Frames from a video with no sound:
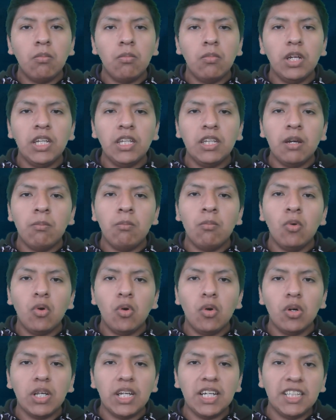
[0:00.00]
in a
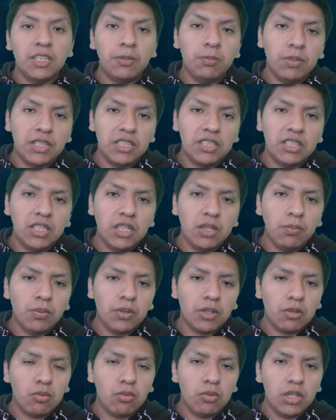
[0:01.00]
more
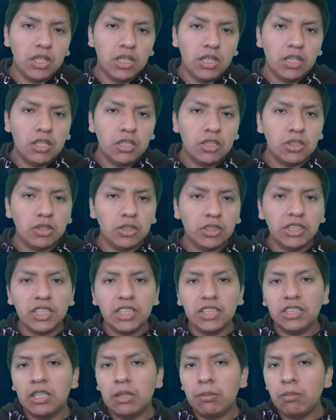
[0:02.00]
specific way, such
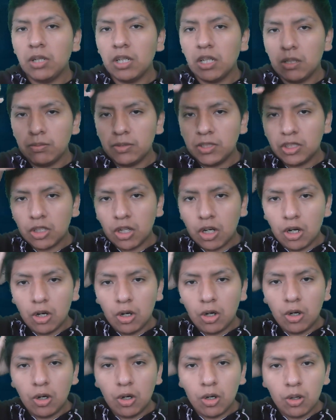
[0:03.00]
as the verbs
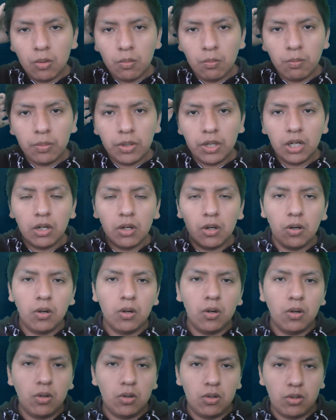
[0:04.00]
comb
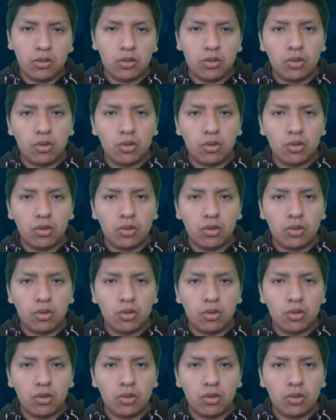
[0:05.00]
or